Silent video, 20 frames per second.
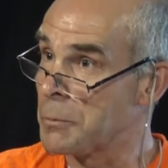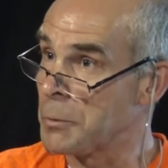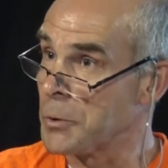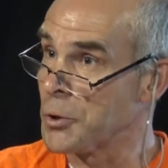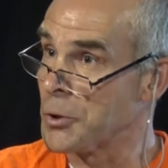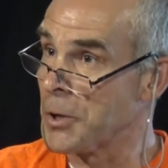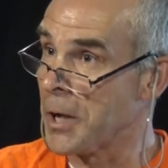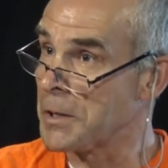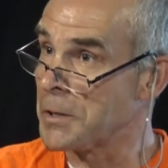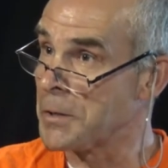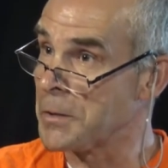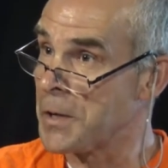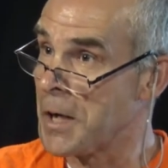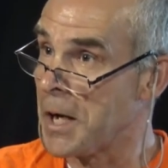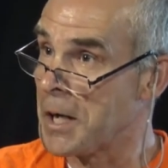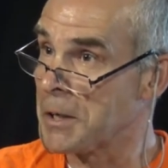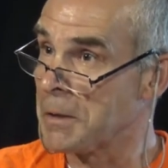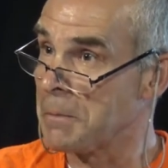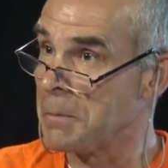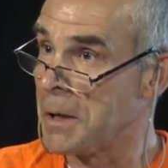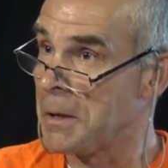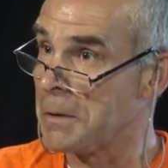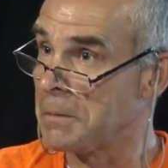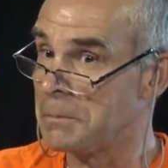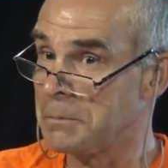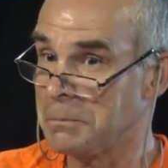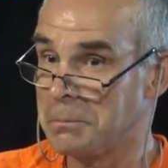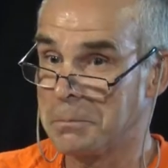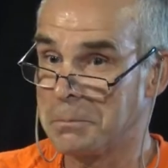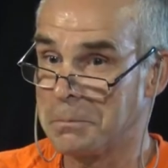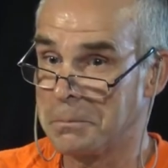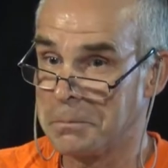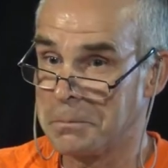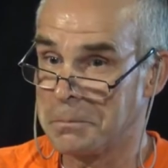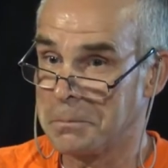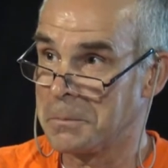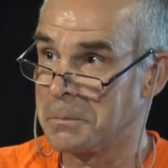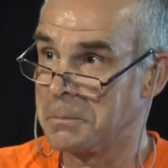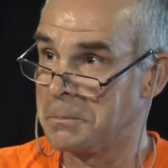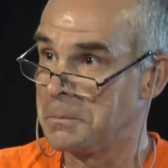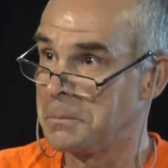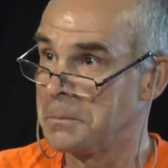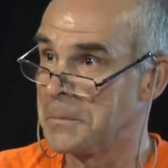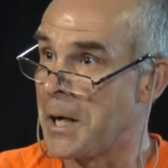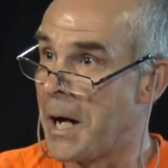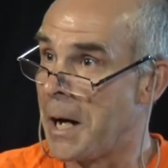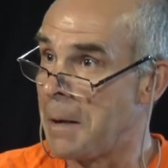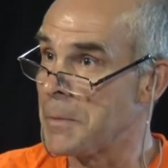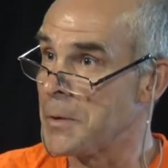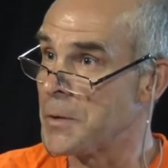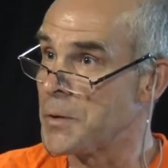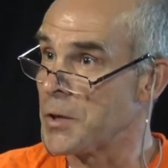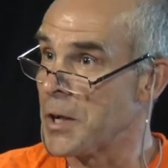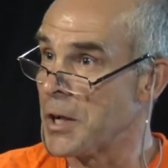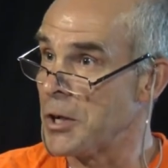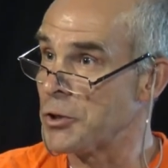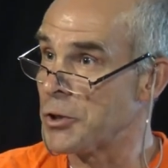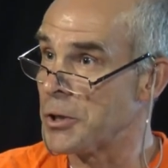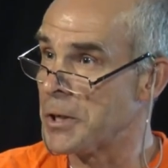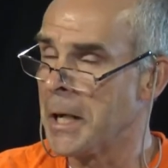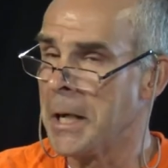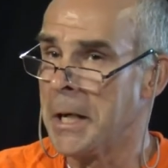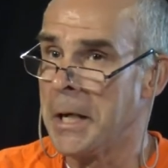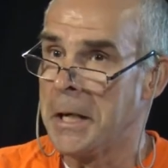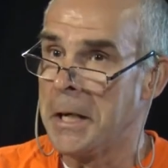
Would you like to talk about compensation?